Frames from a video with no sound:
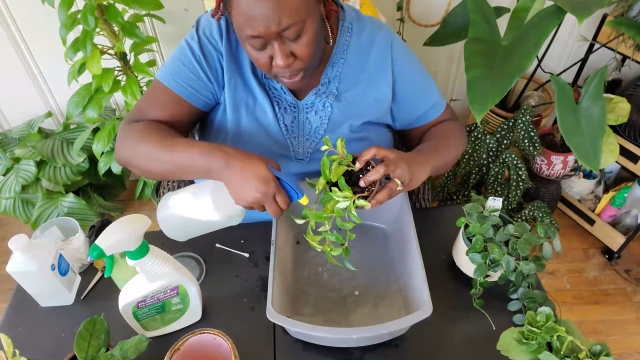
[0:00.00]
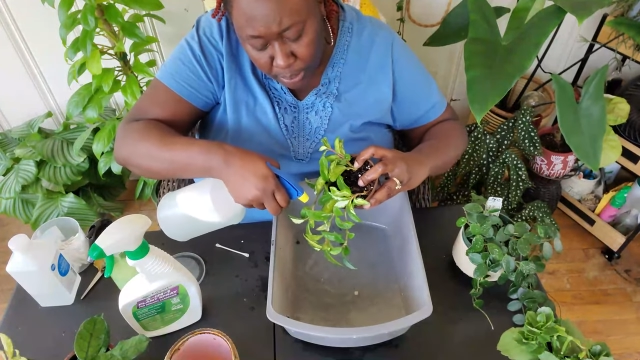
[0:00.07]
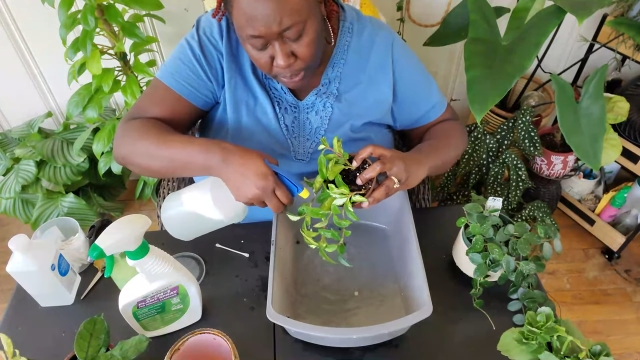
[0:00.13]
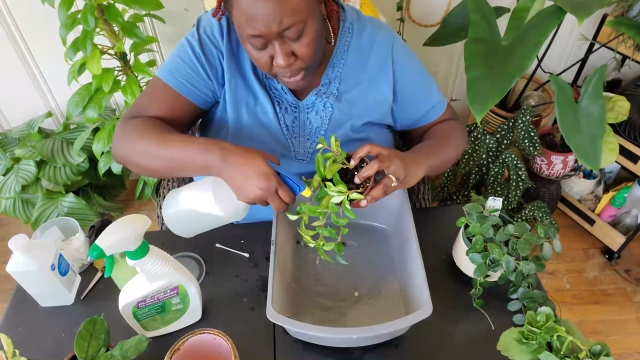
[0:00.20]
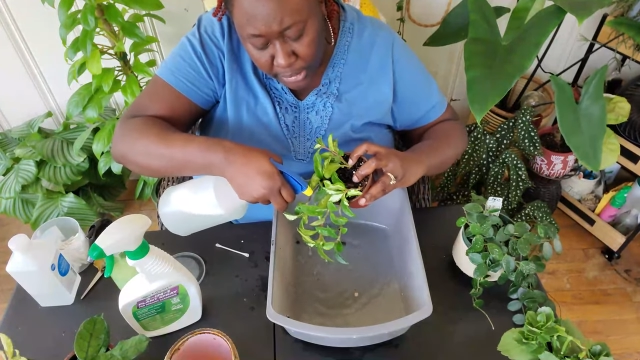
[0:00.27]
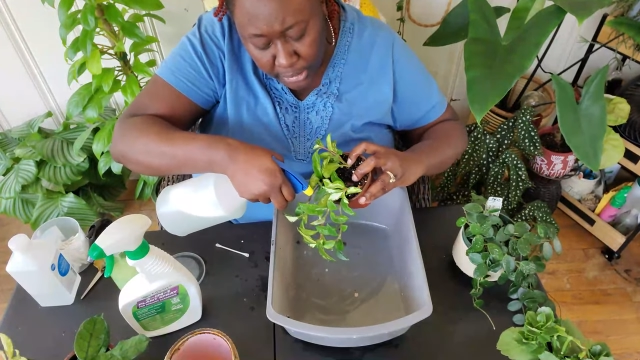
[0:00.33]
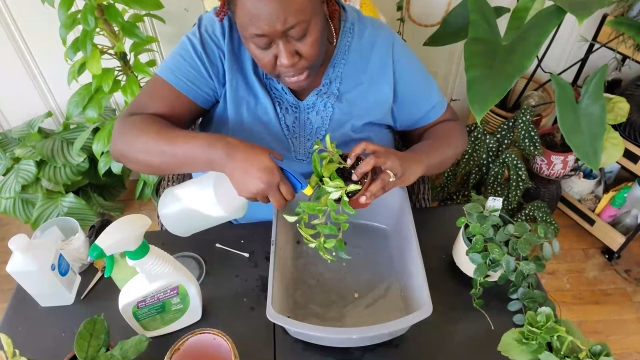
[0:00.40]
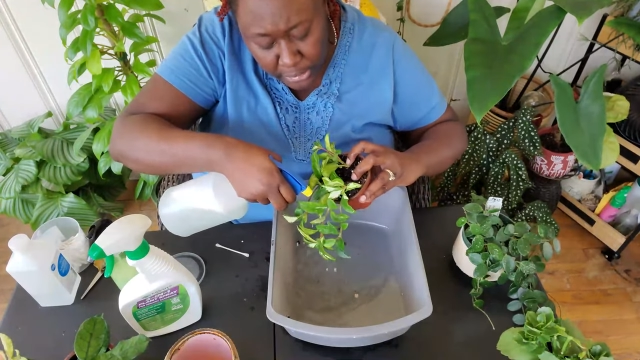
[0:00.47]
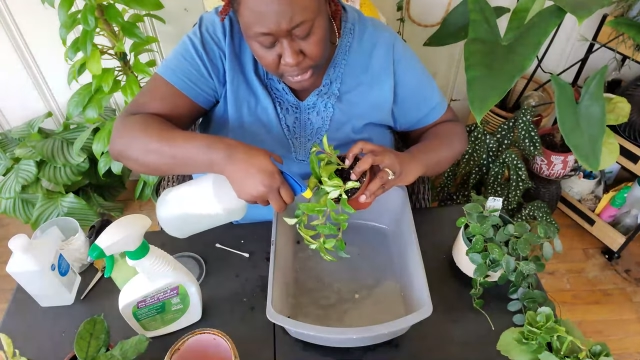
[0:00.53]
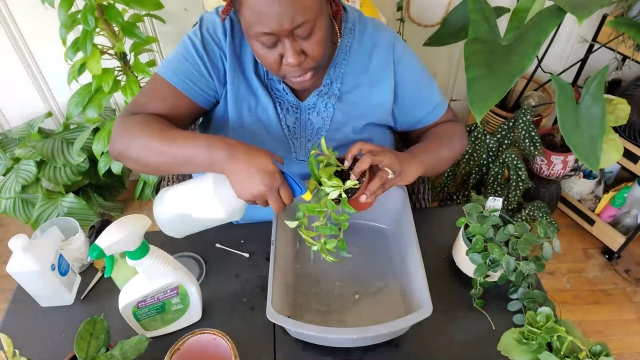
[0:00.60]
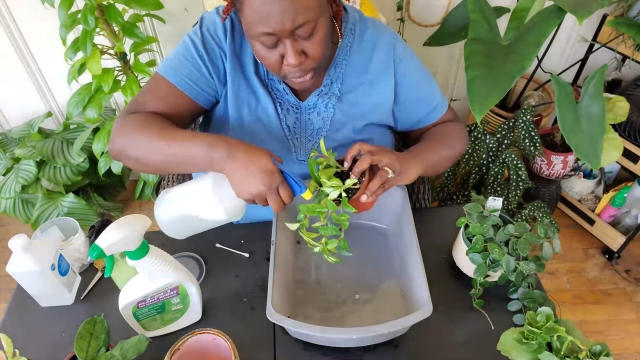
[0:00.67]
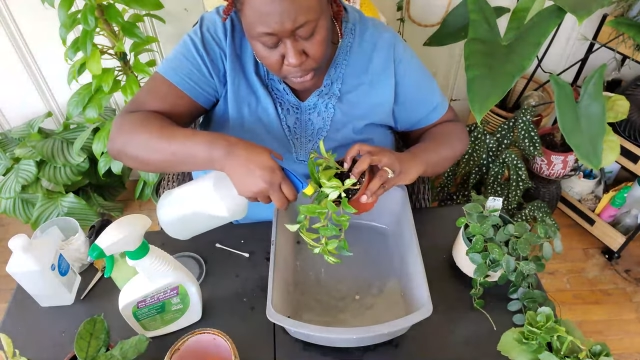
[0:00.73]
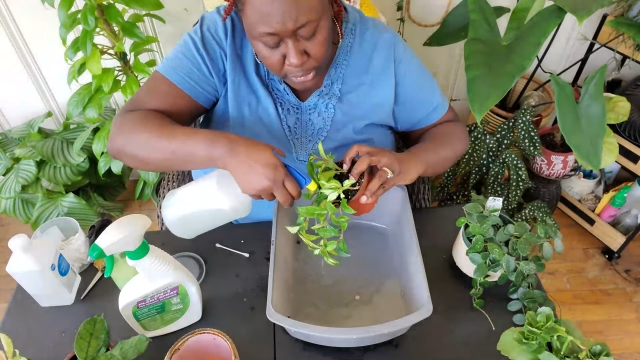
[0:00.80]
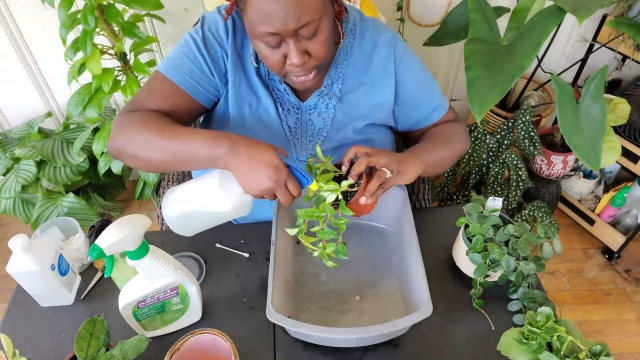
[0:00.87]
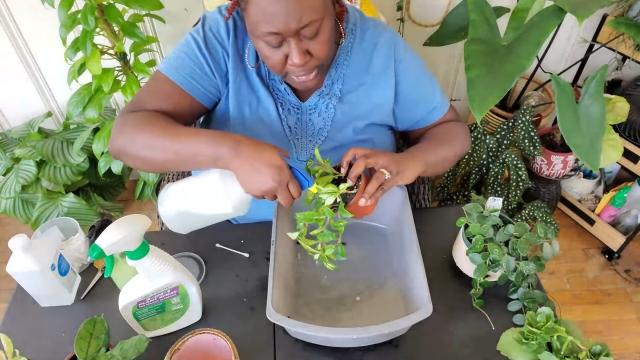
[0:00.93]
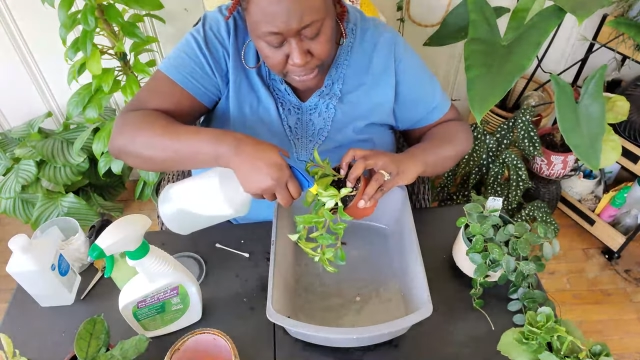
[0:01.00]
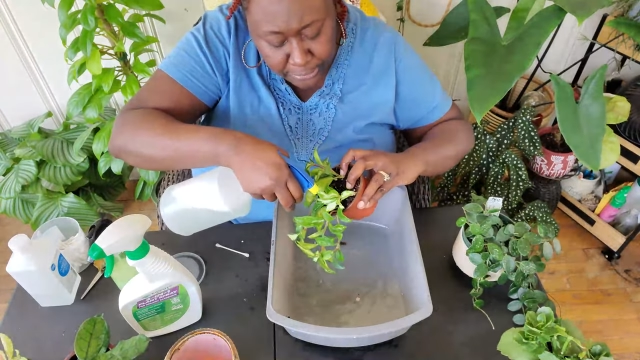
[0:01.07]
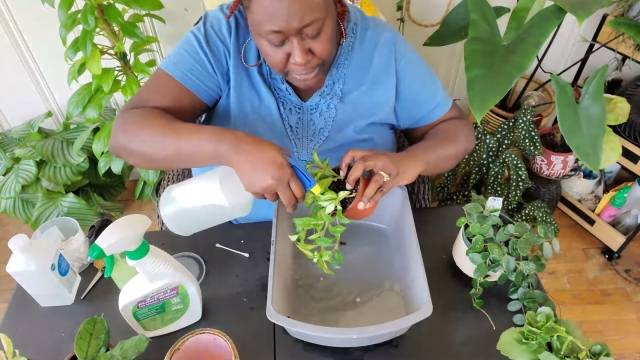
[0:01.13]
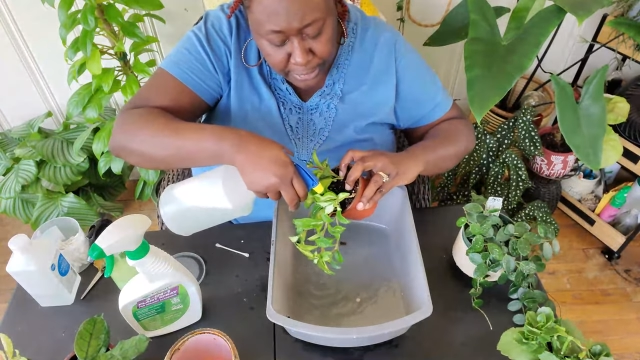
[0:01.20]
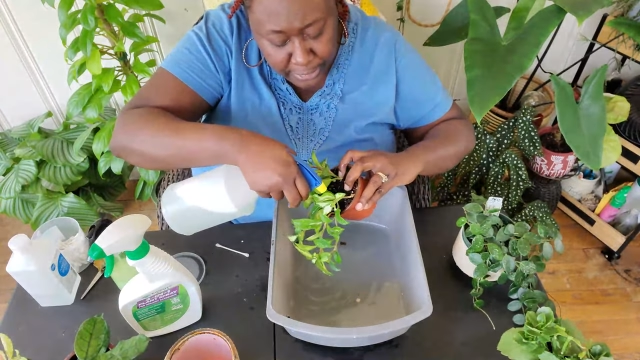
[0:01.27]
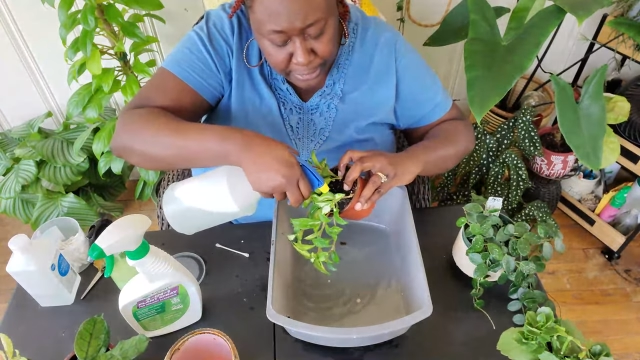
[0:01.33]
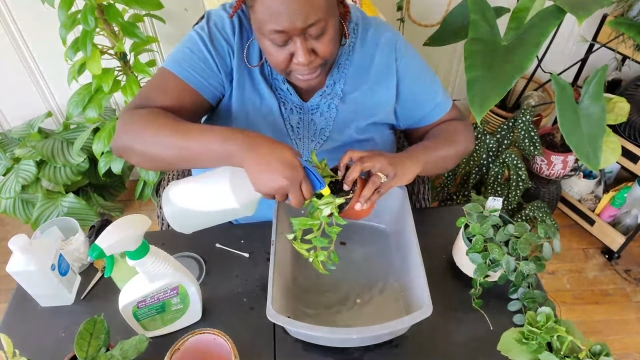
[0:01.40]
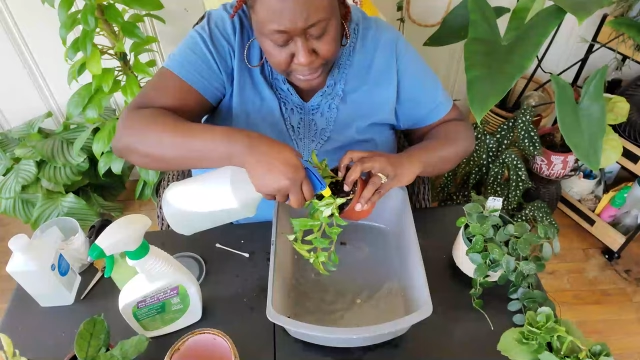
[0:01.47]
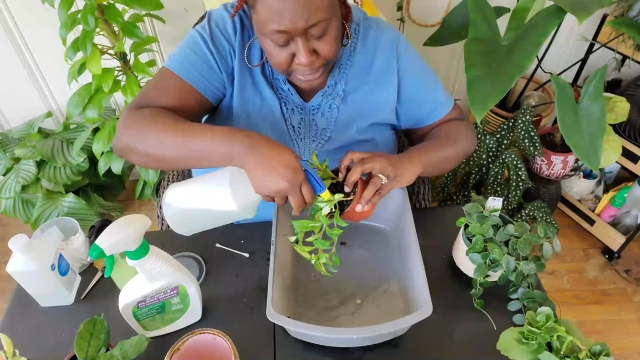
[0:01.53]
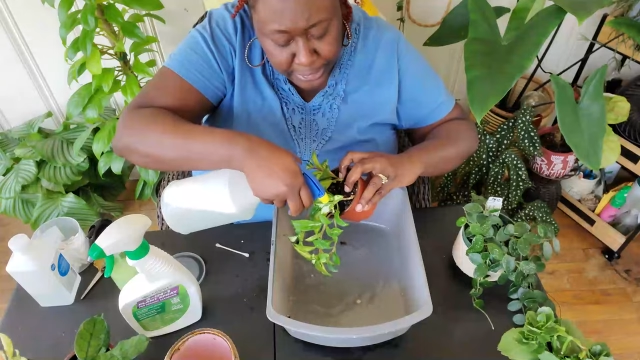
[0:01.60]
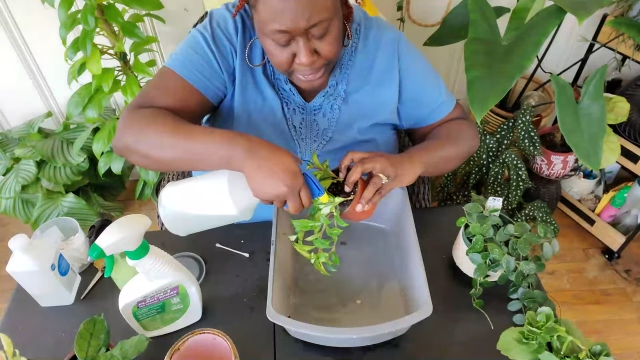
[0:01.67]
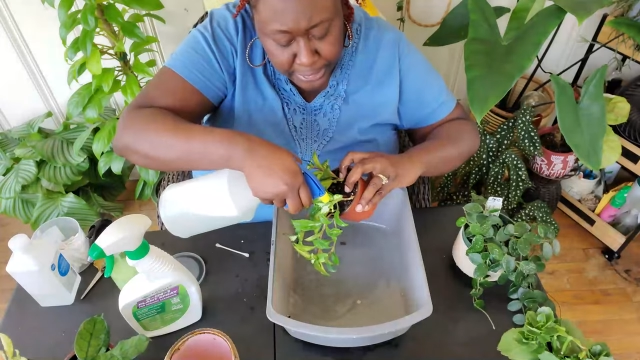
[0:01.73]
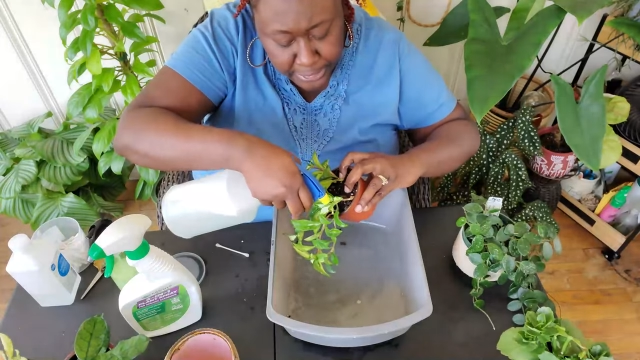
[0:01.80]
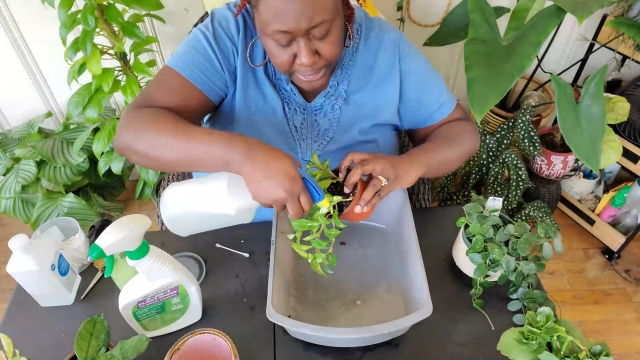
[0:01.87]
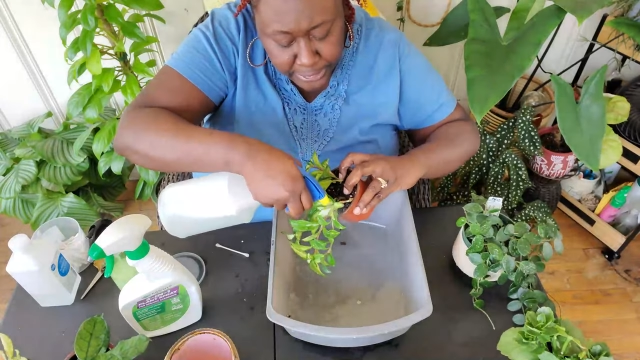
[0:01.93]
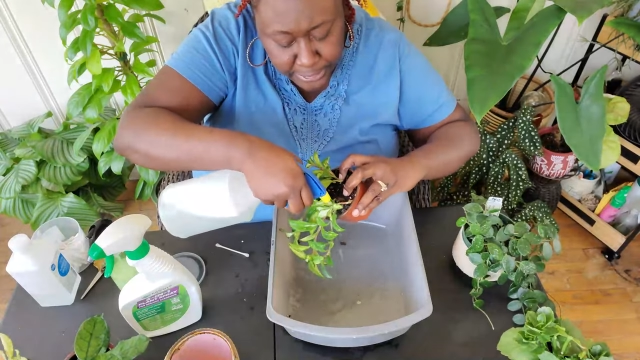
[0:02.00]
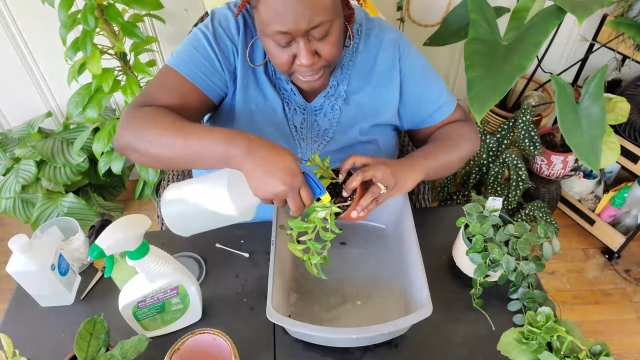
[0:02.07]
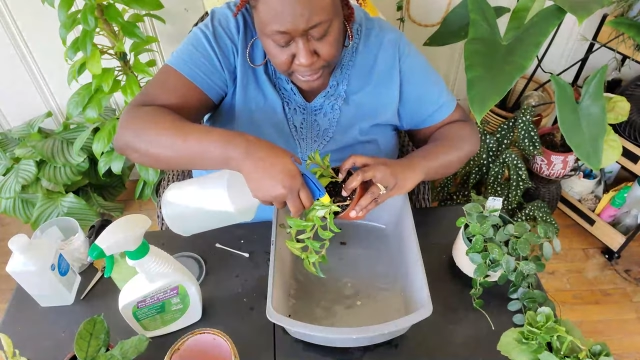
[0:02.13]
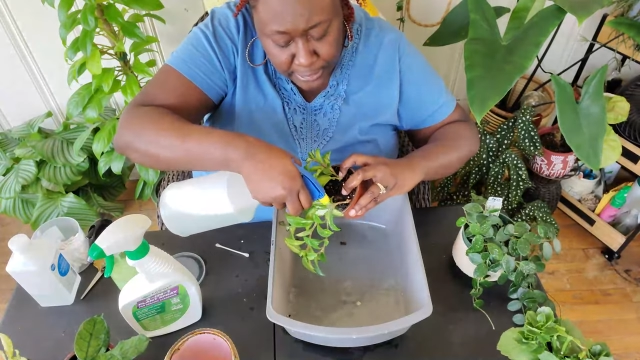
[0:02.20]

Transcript: mealy on there, thank goodness.